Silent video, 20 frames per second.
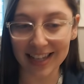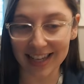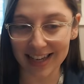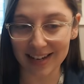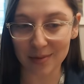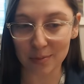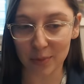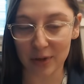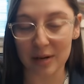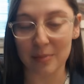
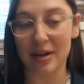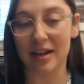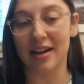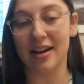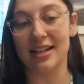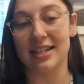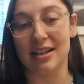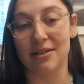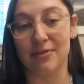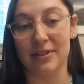in
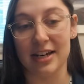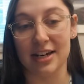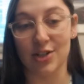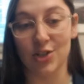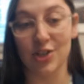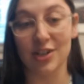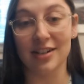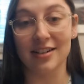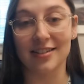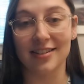prebiotic
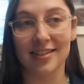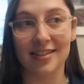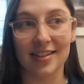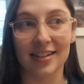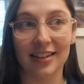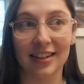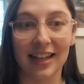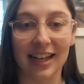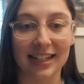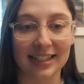definition is
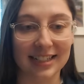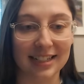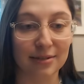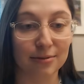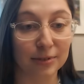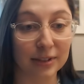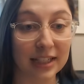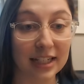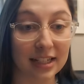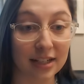
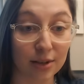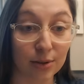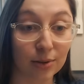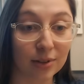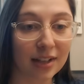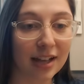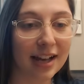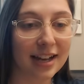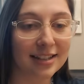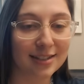selectively
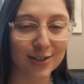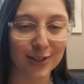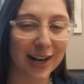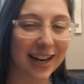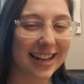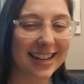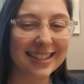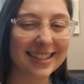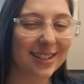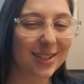utilized, or I
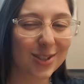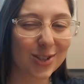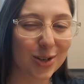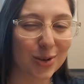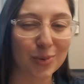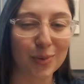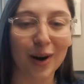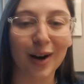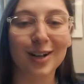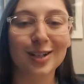guess it's
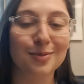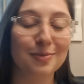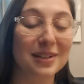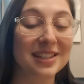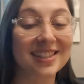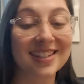two words, but